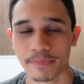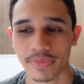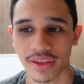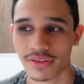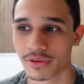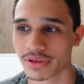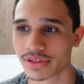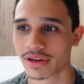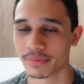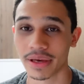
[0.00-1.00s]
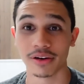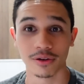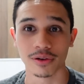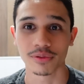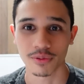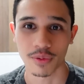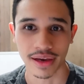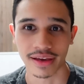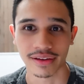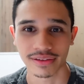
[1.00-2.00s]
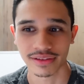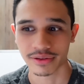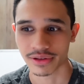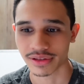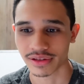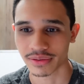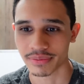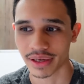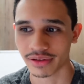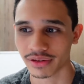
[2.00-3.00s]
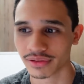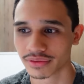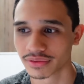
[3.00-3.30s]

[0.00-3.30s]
that there is a better way, there is a better